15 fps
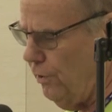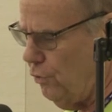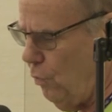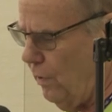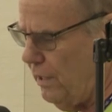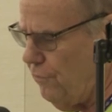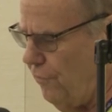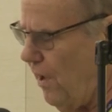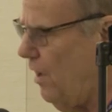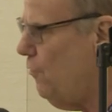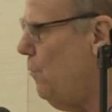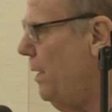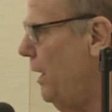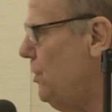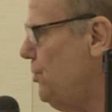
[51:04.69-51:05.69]
and
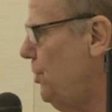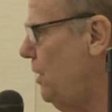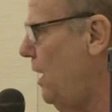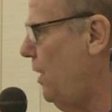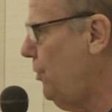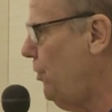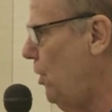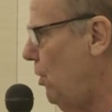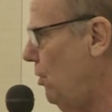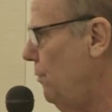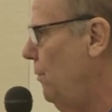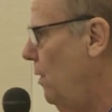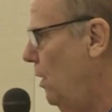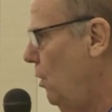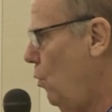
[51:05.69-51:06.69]
25 minutes to get there.
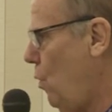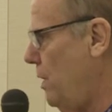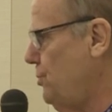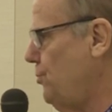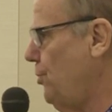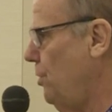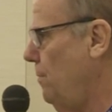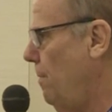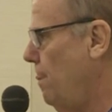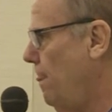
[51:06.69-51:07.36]
Question?